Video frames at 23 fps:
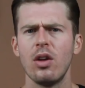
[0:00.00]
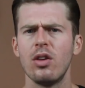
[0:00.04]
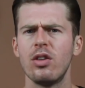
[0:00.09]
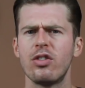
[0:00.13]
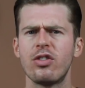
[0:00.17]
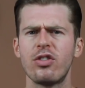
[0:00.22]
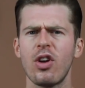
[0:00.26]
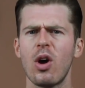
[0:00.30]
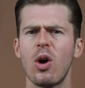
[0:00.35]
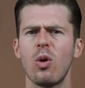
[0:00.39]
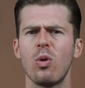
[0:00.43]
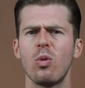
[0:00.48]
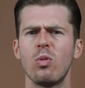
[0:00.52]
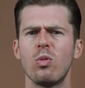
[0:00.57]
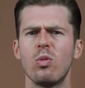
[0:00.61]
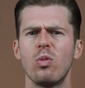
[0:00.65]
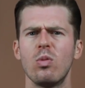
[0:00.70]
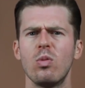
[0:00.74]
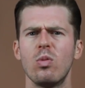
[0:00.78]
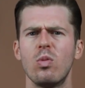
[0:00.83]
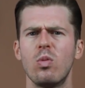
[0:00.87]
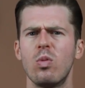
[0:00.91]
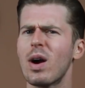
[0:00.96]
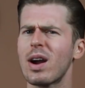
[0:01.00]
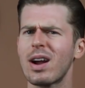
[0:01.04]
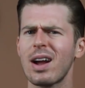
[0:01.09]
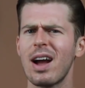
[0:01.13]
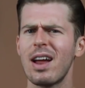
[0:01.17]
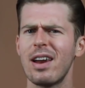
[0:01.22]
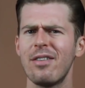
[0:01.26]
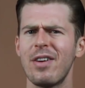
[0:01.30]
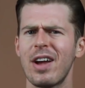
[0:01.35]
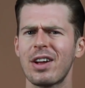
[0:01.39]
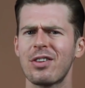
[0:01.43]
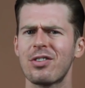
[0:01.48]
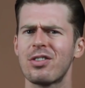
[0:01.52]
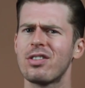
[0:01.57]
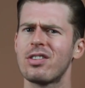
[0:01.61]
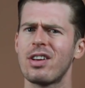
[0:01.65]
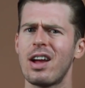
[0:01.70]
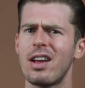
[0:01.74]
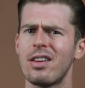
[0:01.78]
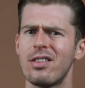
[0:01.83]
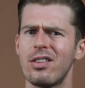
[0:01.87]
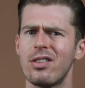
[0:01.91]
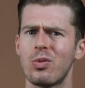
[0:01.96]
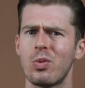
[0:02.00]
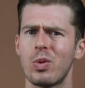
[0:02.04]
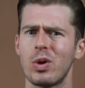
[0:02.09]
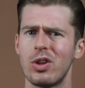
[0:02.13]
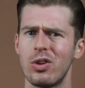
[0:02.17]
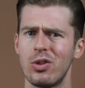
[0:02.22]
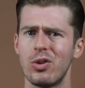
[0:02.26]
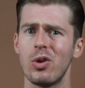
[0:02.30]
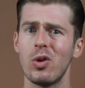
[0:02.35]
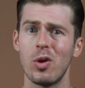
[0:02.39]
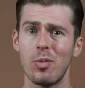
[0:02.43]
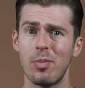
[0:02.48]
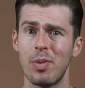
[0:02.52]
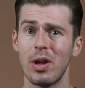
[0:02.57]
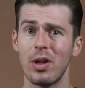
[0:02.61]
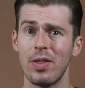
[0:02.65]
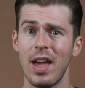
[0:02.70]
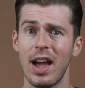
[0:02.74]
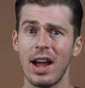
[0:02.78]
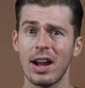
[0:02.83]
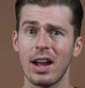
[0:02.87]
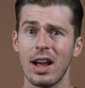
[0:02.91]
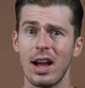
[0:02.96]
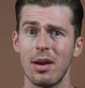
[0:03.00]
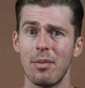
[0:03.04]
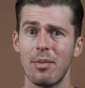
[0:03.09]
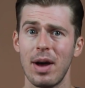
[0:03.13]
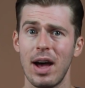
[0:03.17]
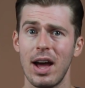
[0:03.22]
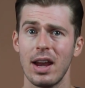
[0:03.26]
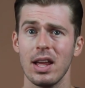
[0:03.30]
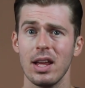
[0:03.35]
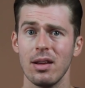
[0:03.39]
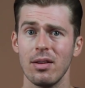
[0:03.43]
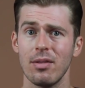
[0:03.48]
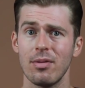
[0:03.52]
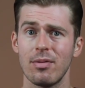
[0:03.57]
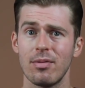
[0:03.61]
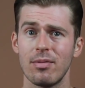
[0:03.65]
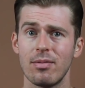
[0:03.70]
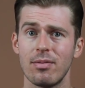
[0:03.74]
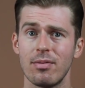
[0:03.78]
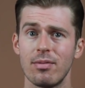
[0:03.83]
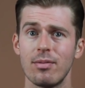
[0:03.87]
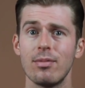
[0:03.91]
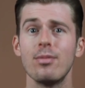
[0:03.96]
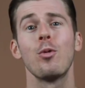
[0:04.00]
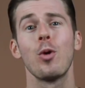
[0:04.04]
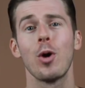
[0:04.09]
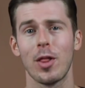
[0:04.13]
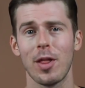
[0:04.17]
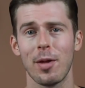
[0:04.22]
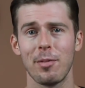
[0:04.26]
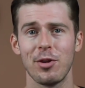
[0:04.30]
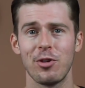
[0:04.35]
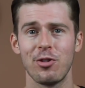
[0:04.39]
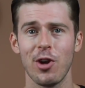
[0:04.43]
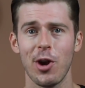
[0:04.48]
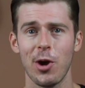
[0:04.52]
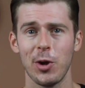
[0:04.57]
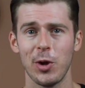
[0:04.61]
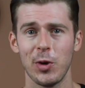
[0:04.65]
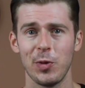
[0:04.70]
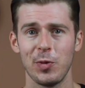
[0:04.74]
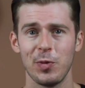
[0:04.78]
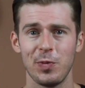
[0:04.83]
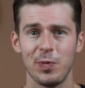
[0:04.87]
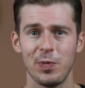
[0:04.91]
So, what kind of exercises would you do to build that kind of body? Well, let me show you.